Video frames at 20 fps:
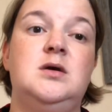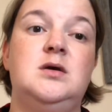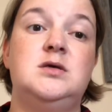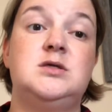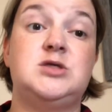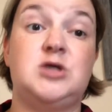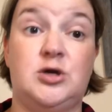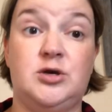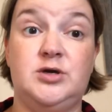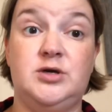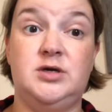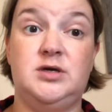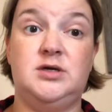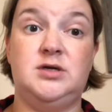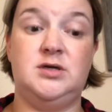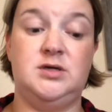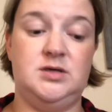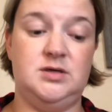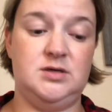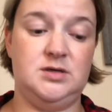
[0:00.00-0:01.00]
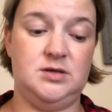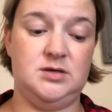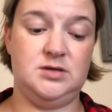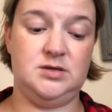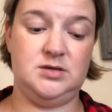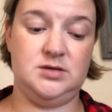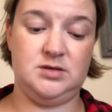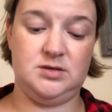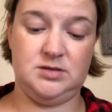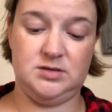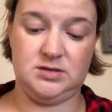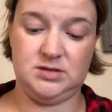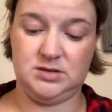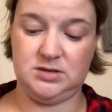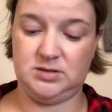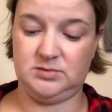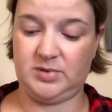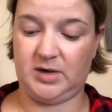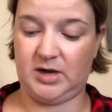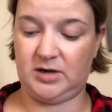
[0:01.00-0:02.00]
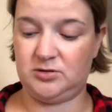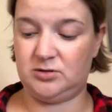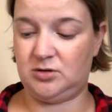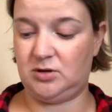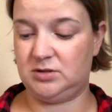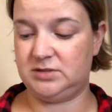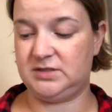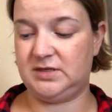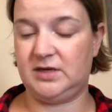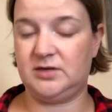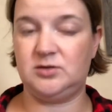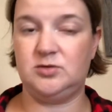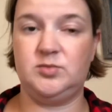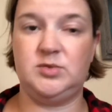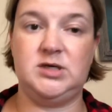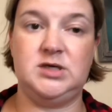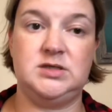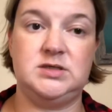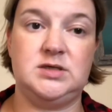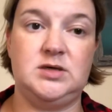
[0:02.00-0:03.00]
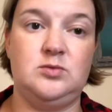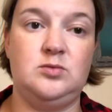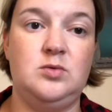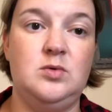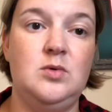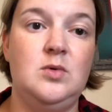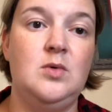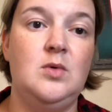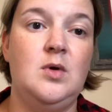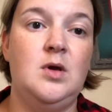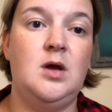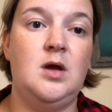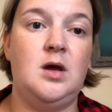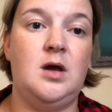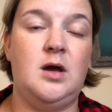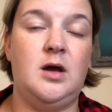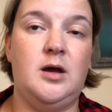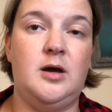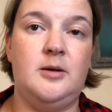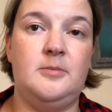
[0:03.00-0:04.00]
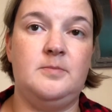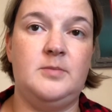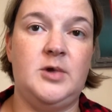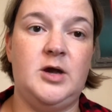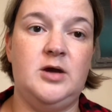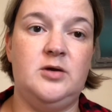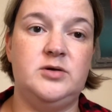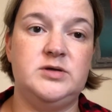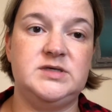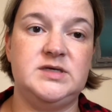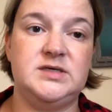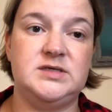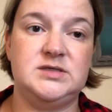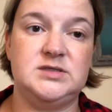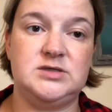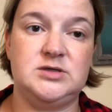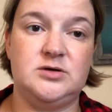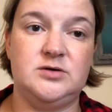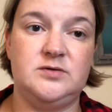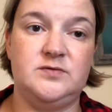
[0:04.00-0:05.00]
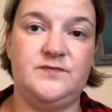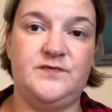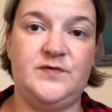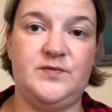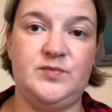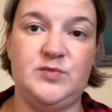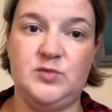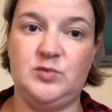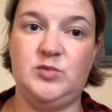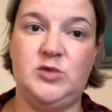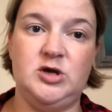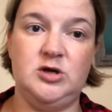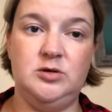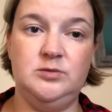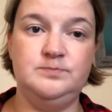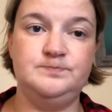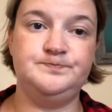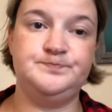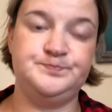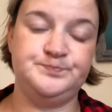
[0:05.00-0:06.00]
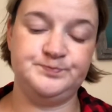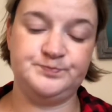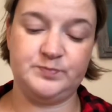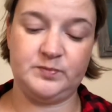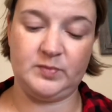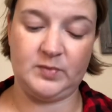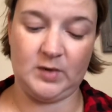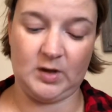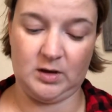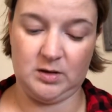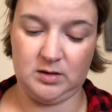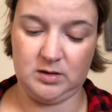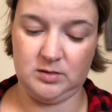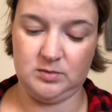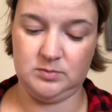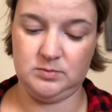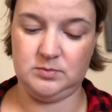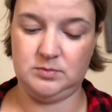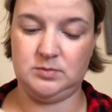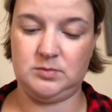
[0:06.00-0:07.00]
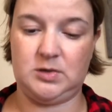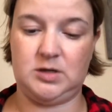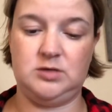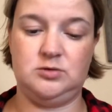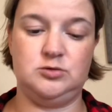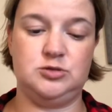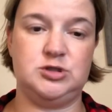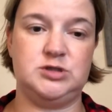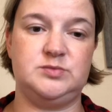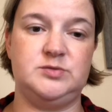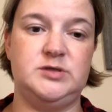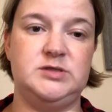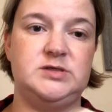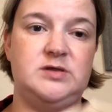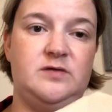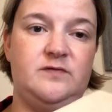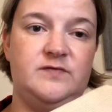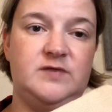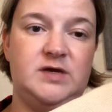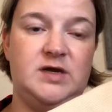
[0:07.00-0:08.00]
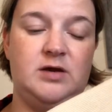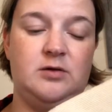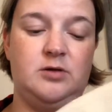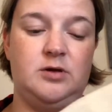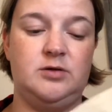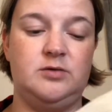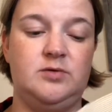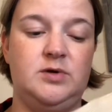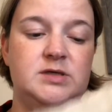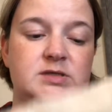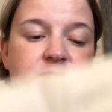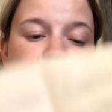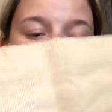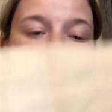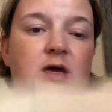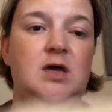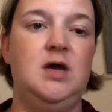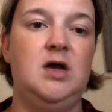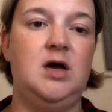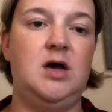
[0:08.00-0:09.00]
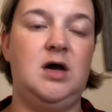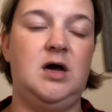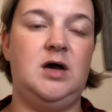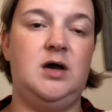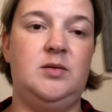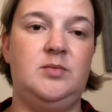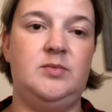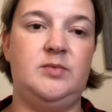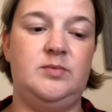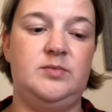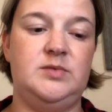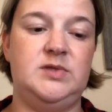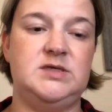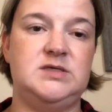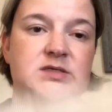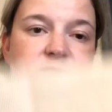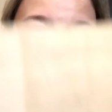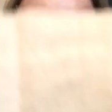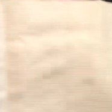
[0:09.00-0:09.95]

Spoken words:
started the pattern altogether, because I always like to start from the middle. I don't trust myself to count otherwise. This is